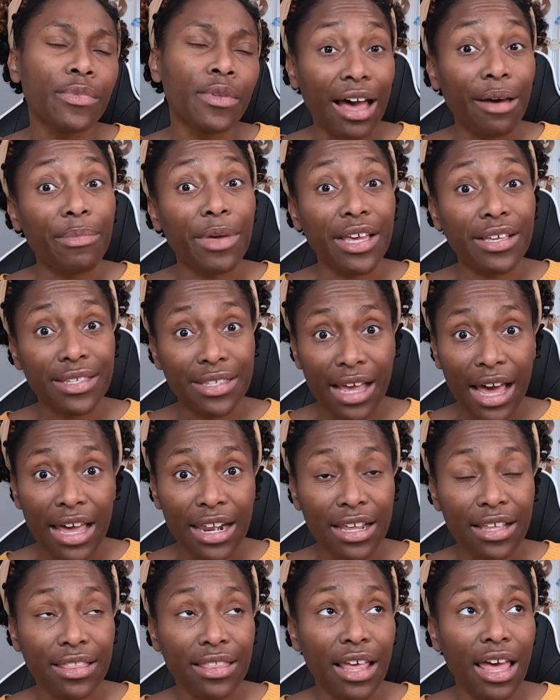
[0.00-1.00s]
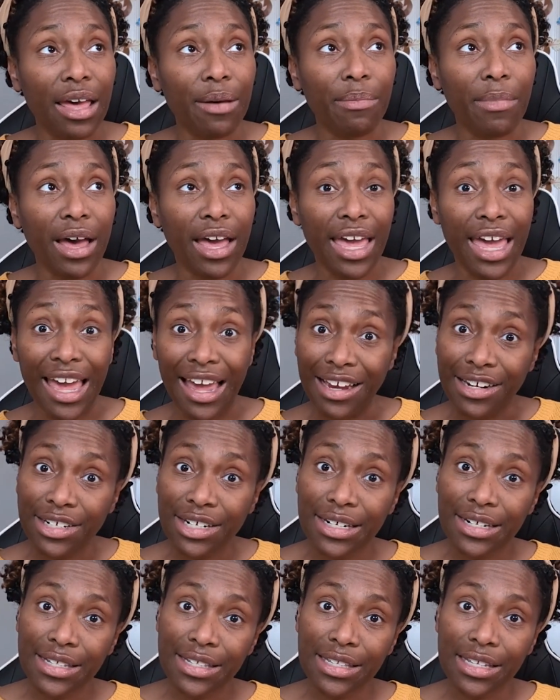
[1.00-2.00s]
I'm excited that my
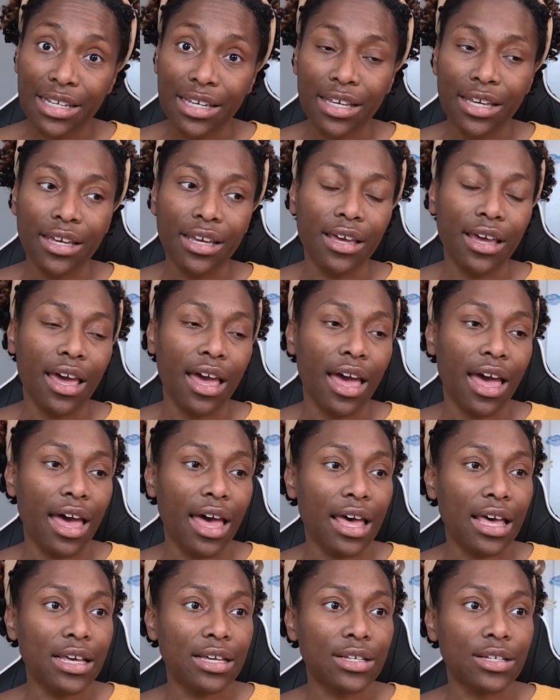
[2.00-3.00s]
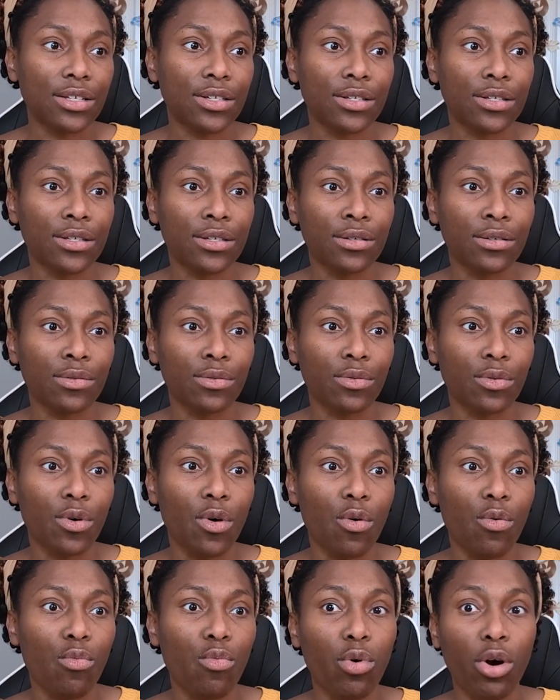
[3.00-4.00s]
agency has
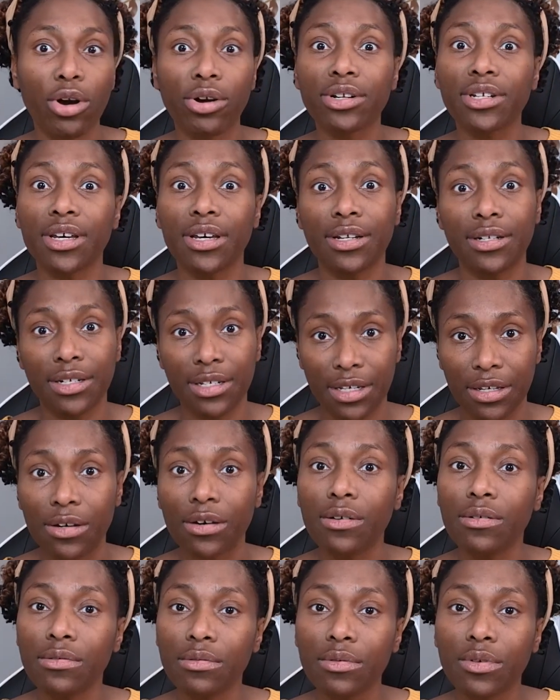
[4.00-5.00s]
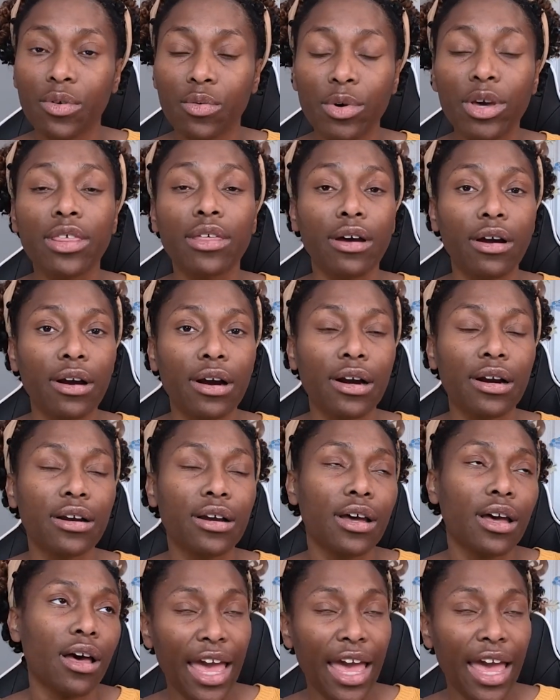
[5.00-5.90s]
worked a deal with her.